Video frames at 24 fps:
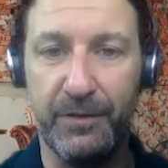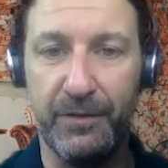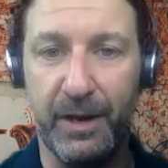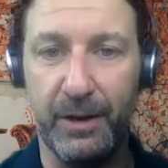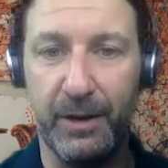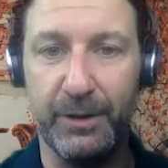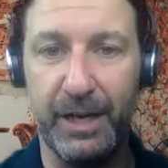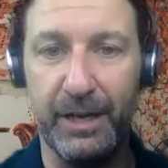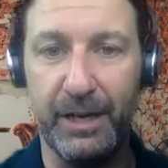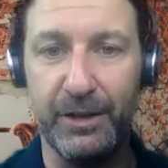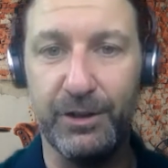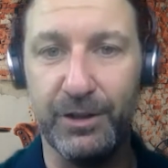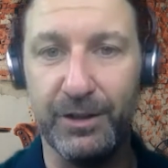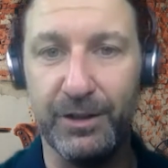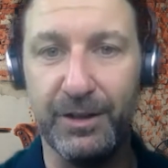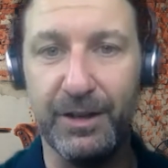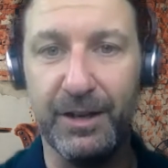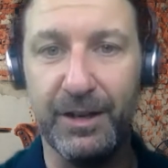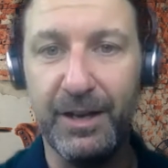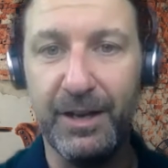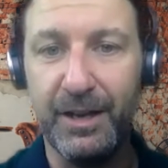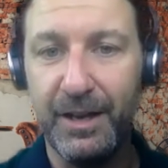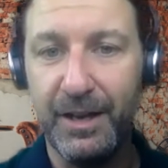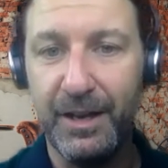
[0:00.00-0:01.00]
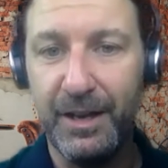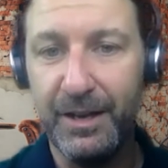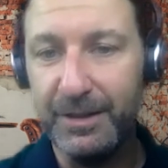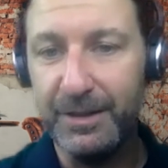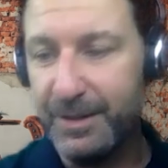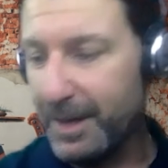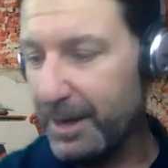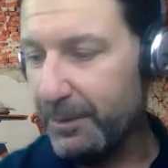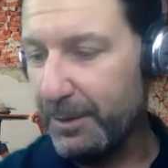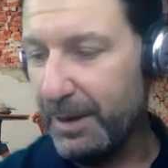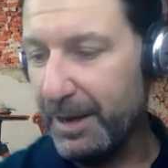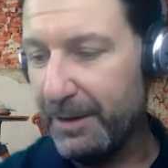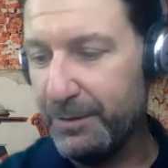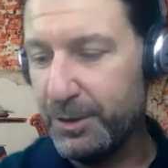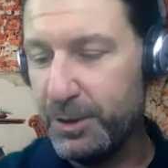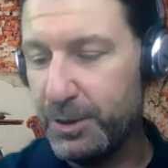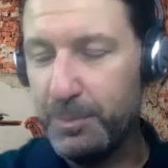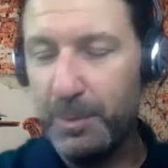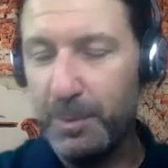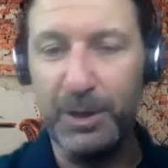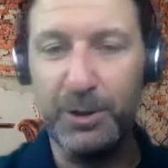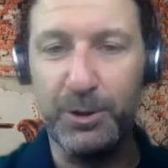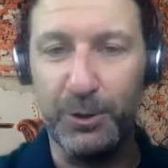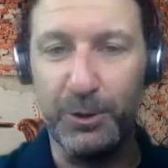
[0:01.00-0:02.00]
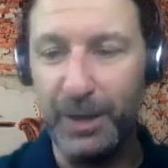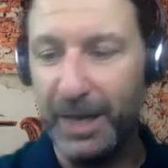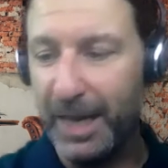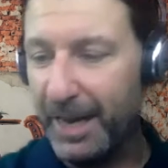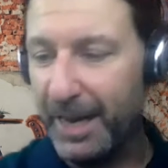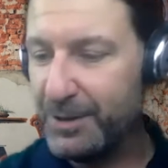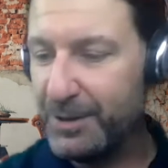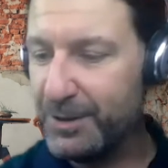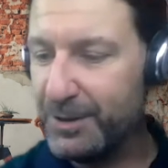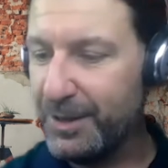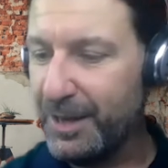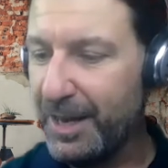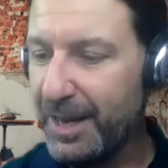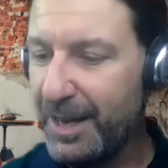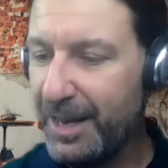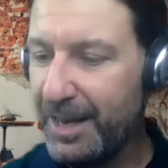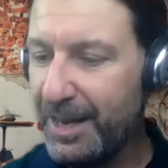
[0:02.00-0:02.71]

Foundation. Today we have a special guest.